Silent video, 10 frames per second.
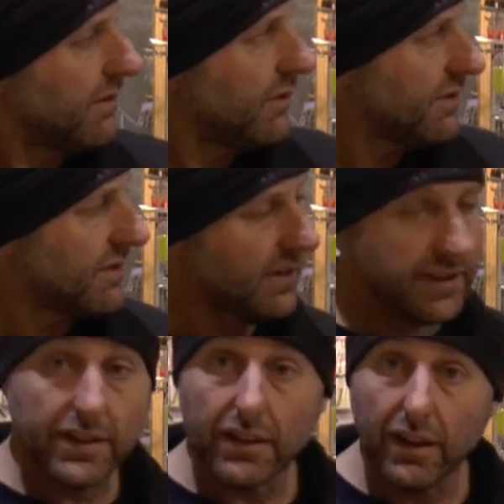Feels
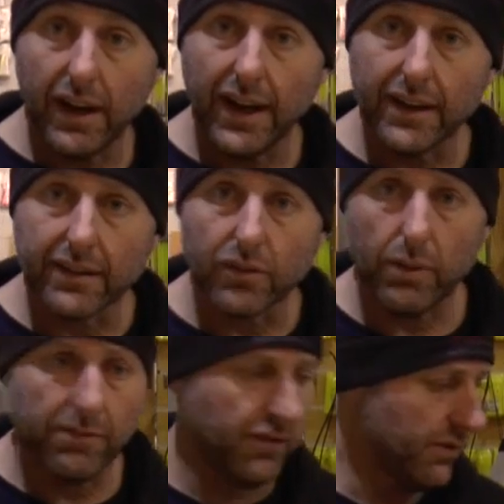nice and light, the
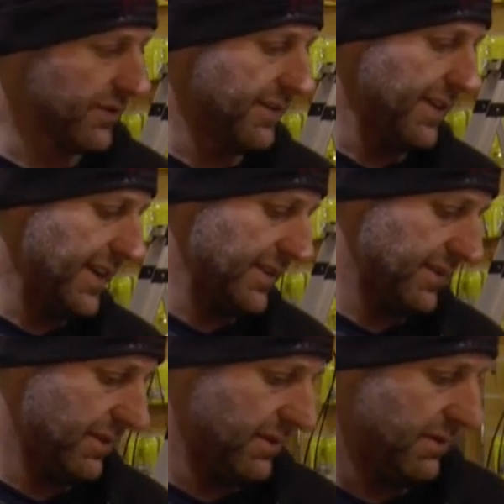grip feels
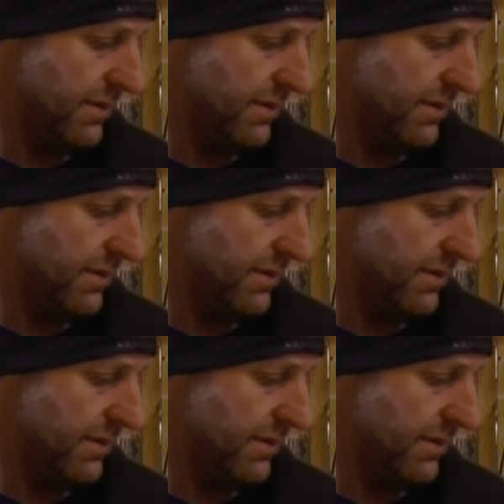nice.